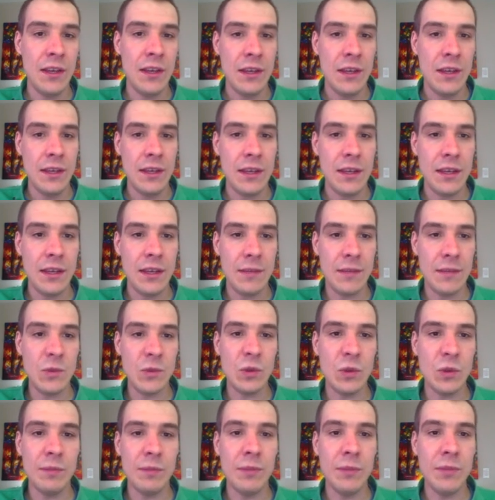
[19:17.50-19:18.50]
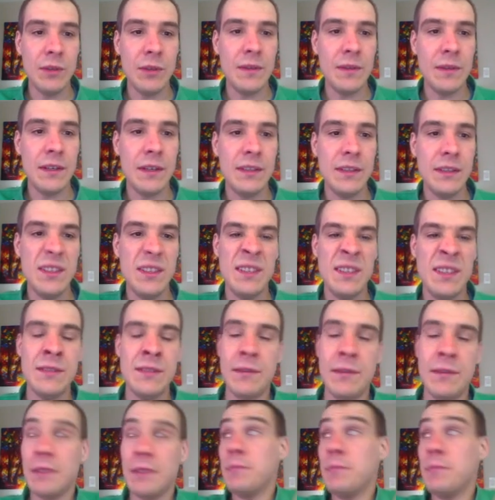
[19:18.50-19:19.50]
can absorb protons,
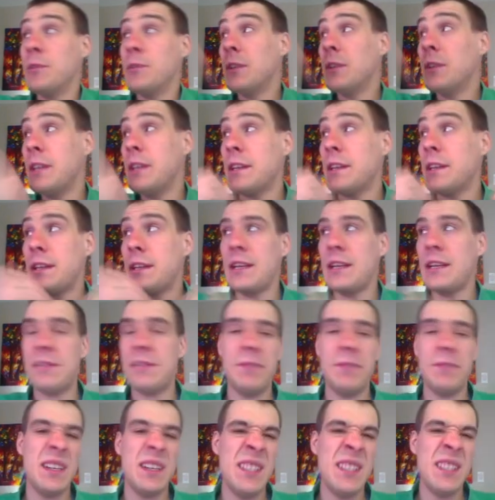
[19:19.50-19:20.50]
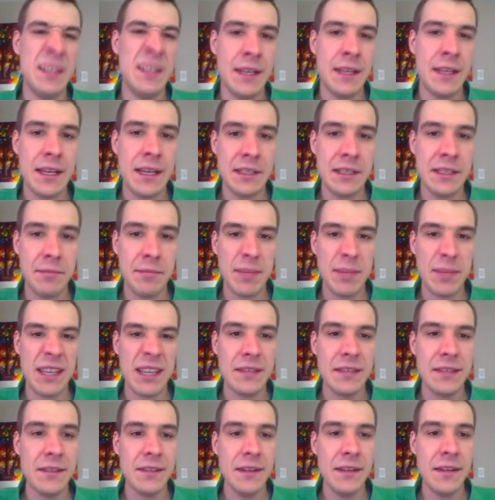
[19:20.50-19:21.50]
so it can pull in an H plus as a
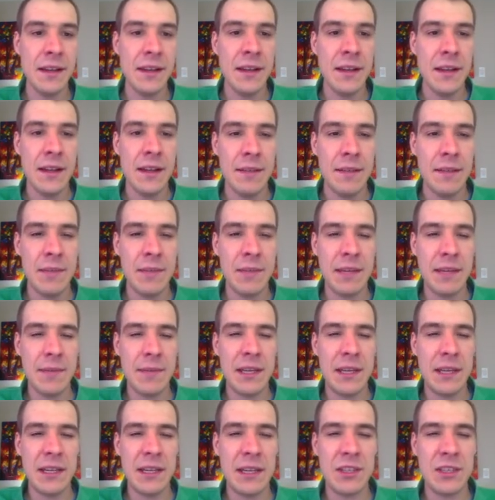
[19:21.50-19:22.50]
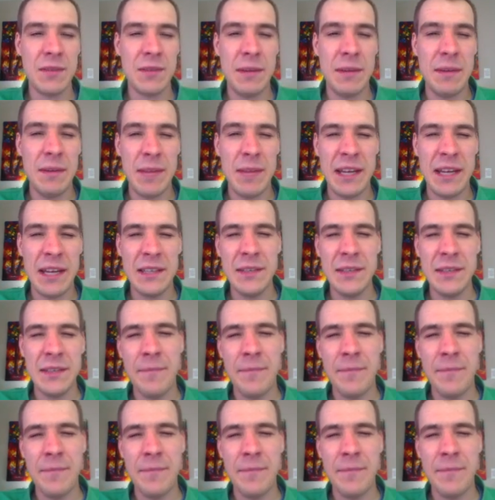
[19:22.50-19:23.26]
base, become NH3 minus.